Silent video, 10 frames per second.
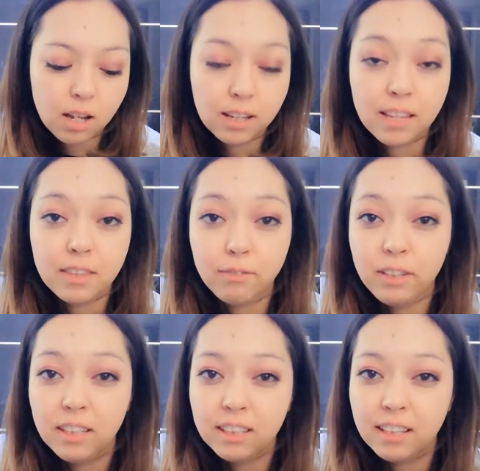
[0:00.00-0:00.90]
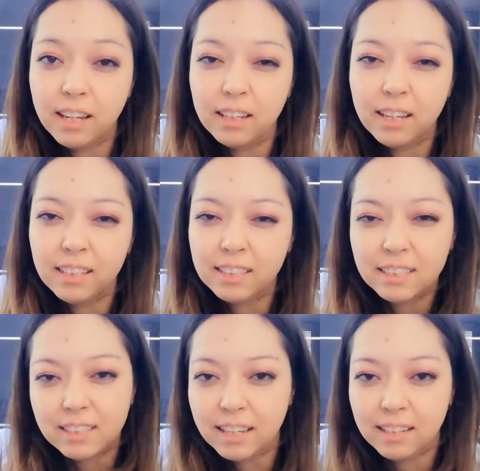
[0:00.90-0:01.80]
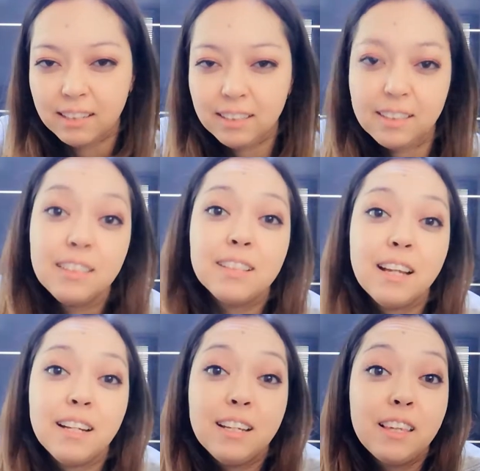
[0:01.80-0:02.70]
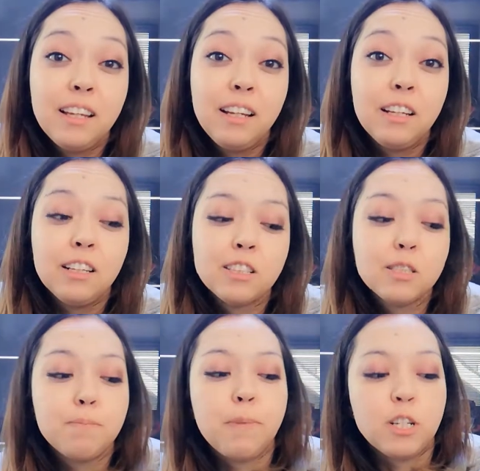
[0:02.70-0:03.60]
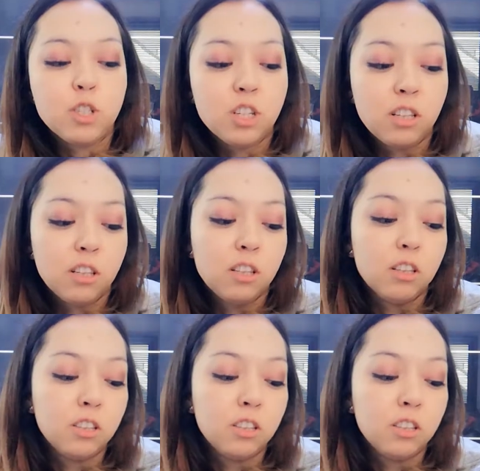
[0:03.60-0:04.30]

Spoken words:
get the feeling that it did anything special